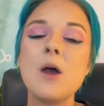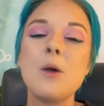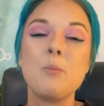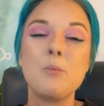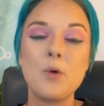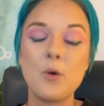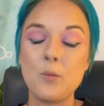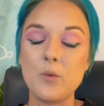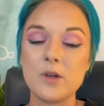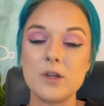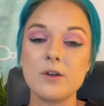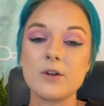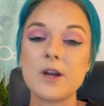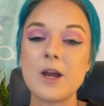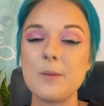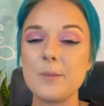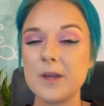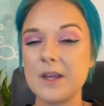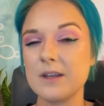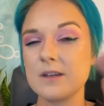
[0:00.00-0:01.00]
But when you're
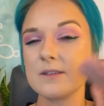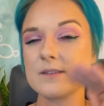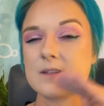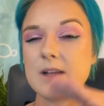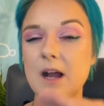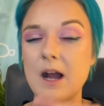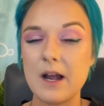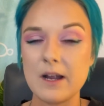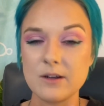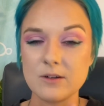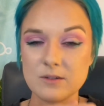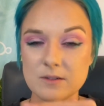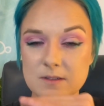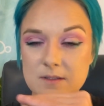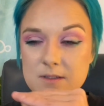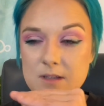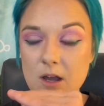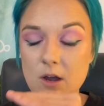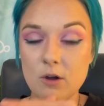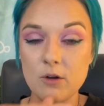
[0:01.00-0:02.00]
coming in as the higher
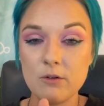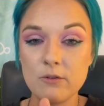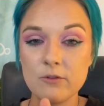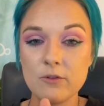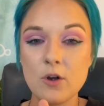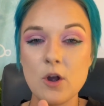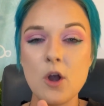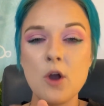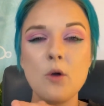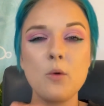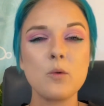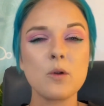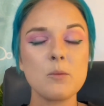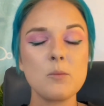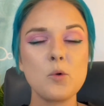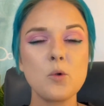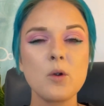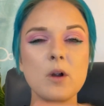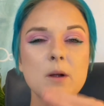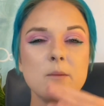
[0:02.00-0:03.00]
self, we're
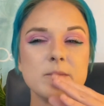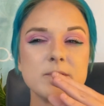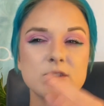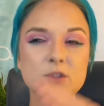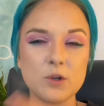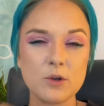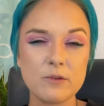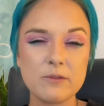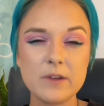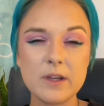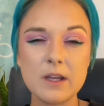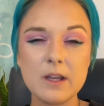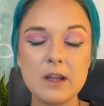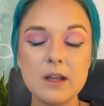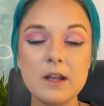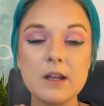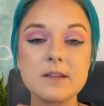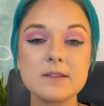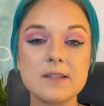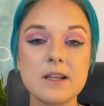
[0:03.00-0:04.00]
more observing
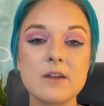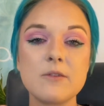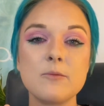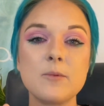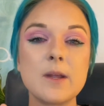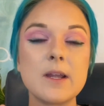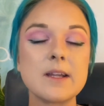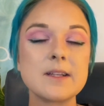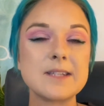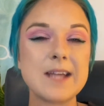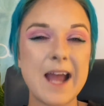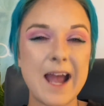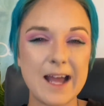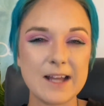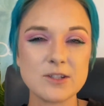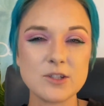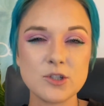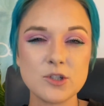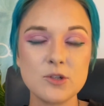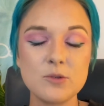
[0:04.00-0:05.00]
it instead of being
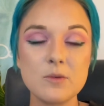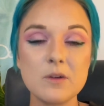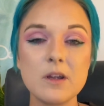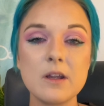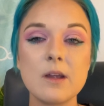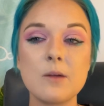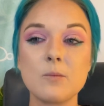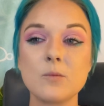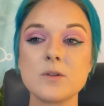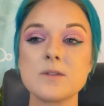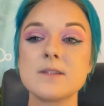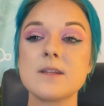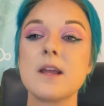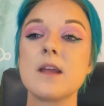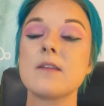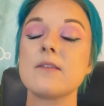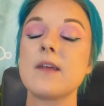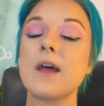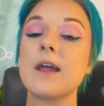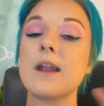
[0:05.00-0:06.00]
attached to it. And we're
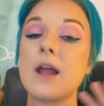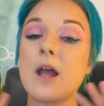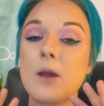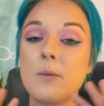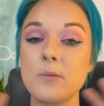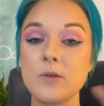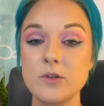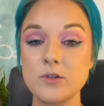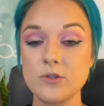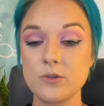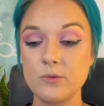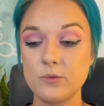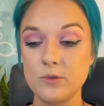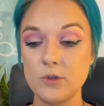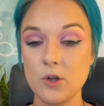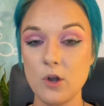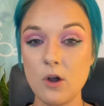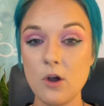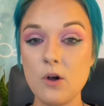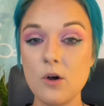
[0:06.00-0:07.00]
saying that happened to
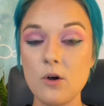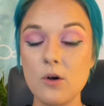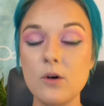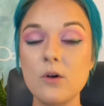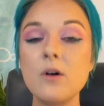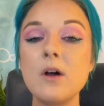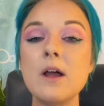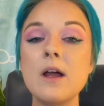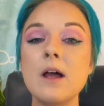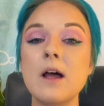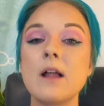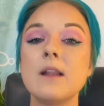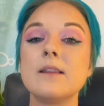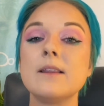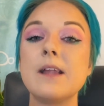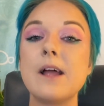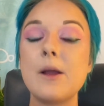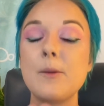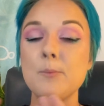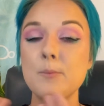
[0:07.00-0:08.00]
y'all.
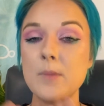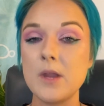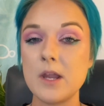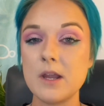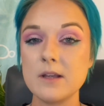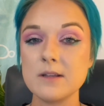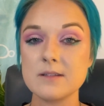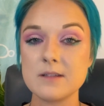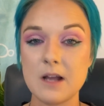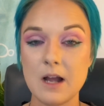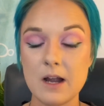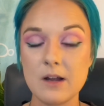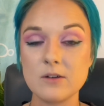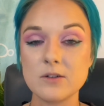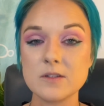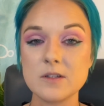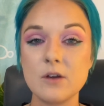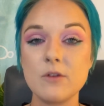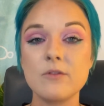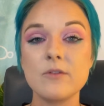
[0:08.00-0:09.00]
Let me as the higher
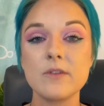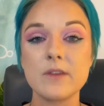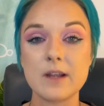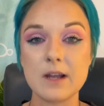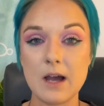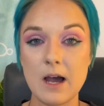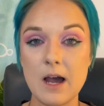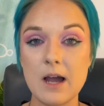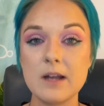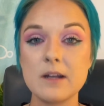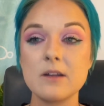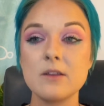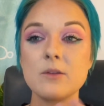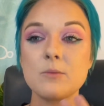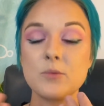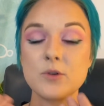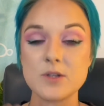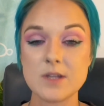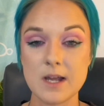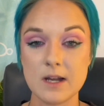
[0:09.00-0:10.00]
self and the guide and the
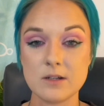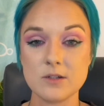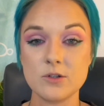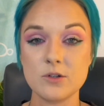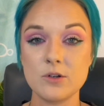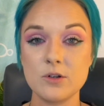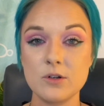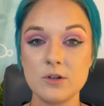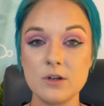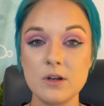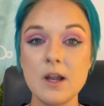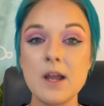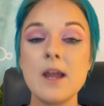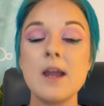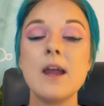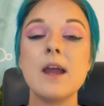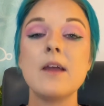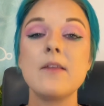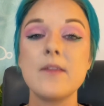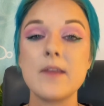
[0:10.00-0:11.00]
protector
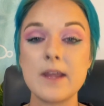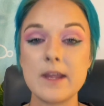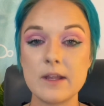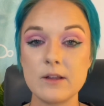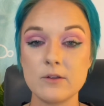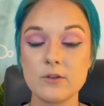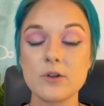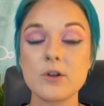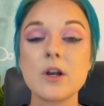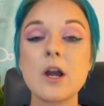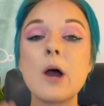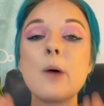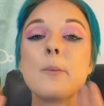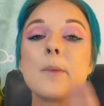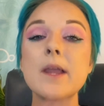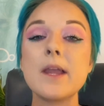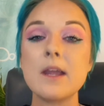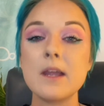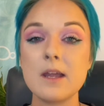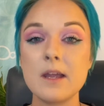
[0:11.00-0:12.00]
and the healer come
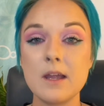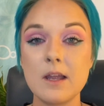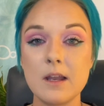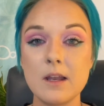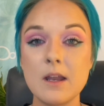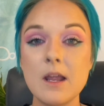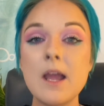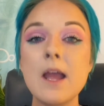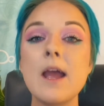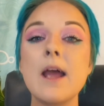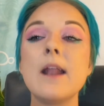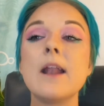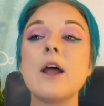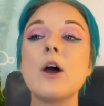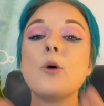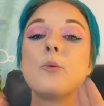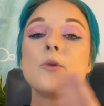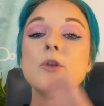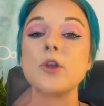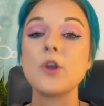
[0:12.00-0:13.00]
in and
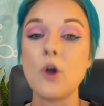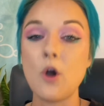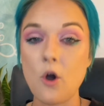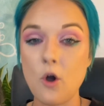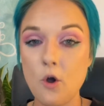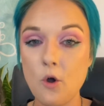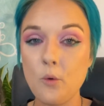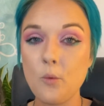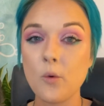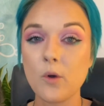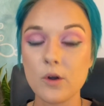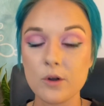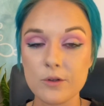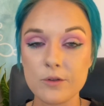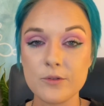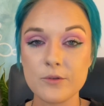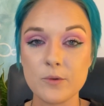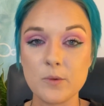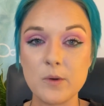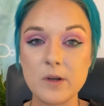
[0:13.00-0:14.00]
help y'all work
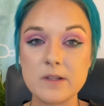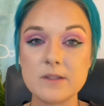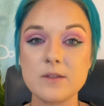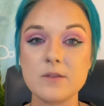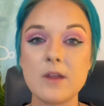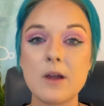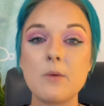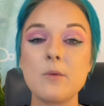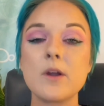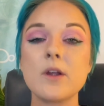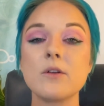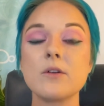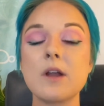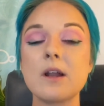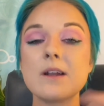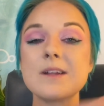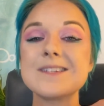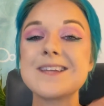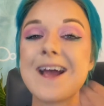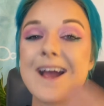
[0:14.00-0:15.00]
through it. So that way you're not
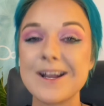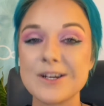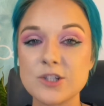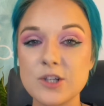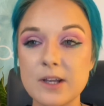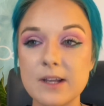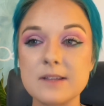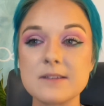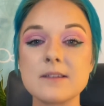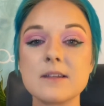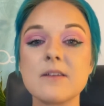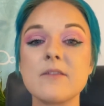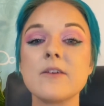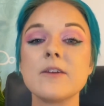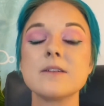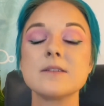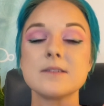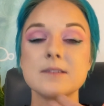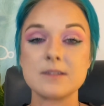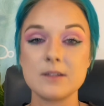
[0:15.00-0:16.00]
attaching as if
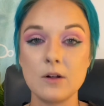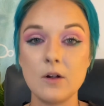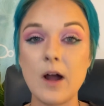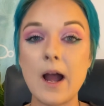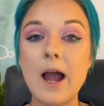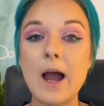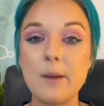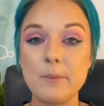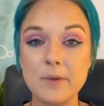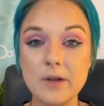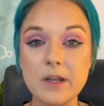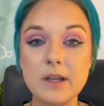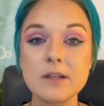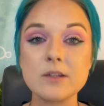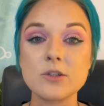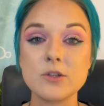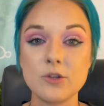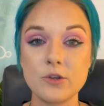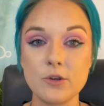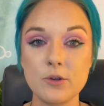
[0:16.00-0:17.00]
it's still happening
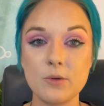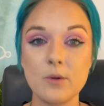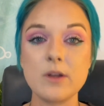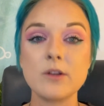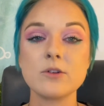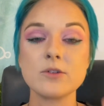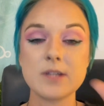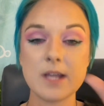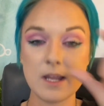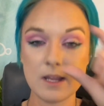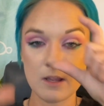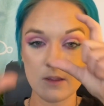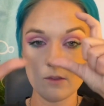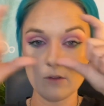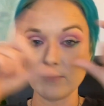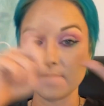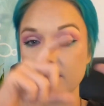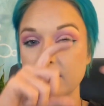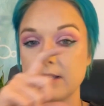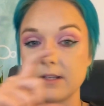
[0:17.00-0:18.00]
to you and you're taking
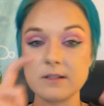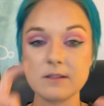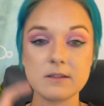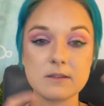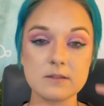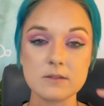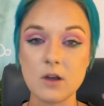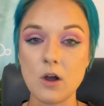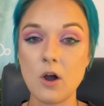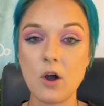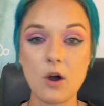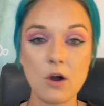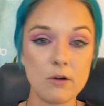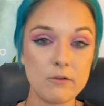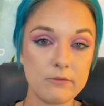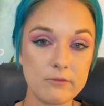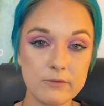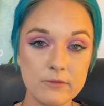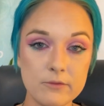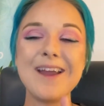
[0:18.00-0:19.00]
those lenses
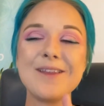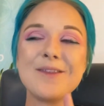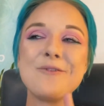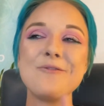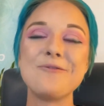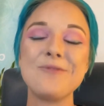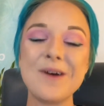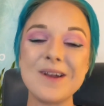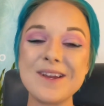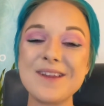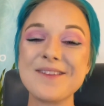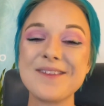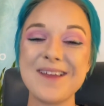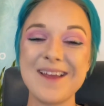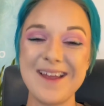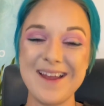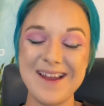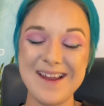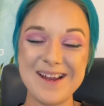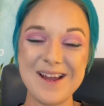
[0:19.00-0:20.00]
off. And the funny
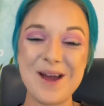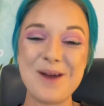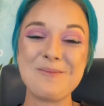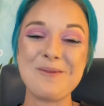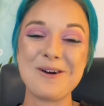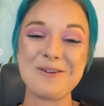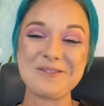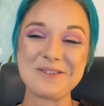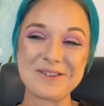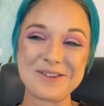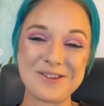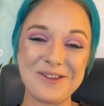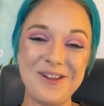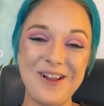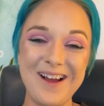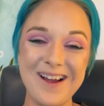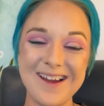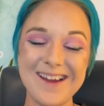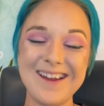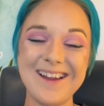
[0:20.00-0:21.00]
thing about this
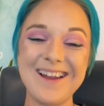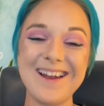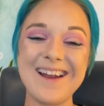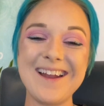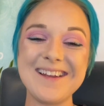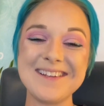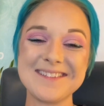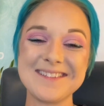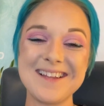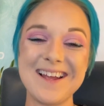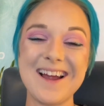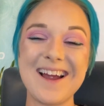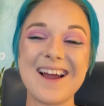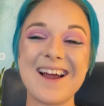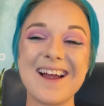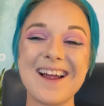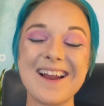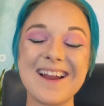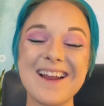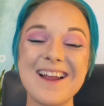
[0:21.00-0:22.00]
client is
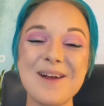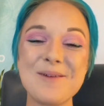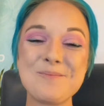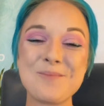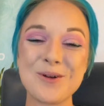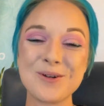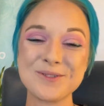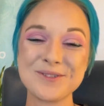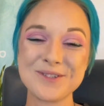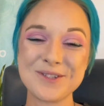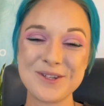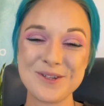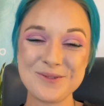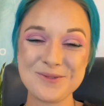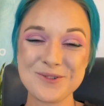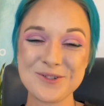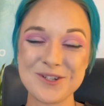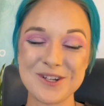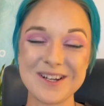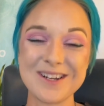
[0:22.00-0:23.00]
that
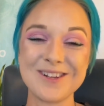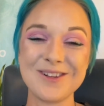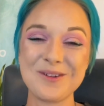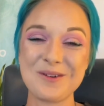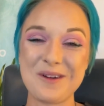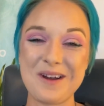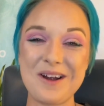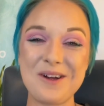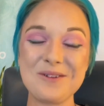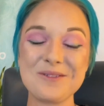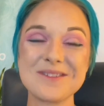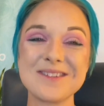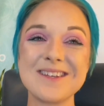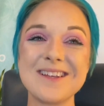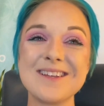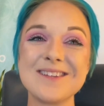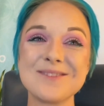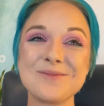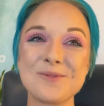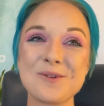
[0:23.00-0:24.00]
persecution clear outs
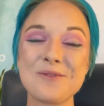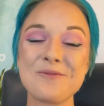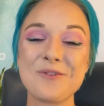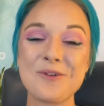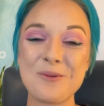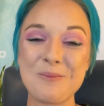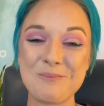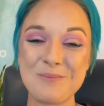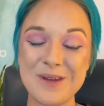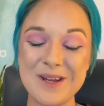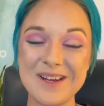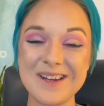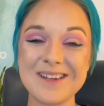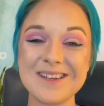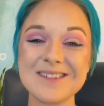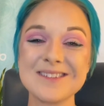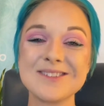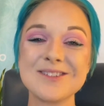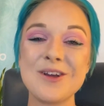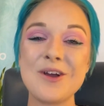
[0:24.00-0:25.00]
is one of her
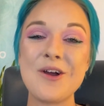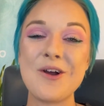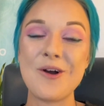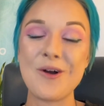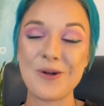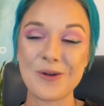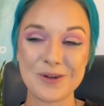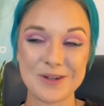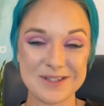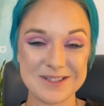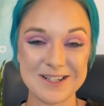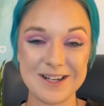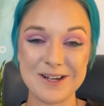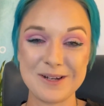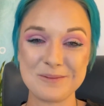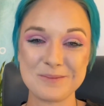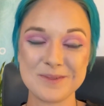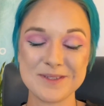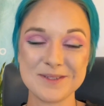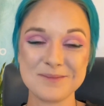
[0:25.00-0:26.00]
biggest
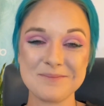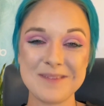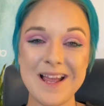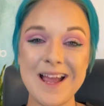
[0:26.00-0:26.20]
archetypes.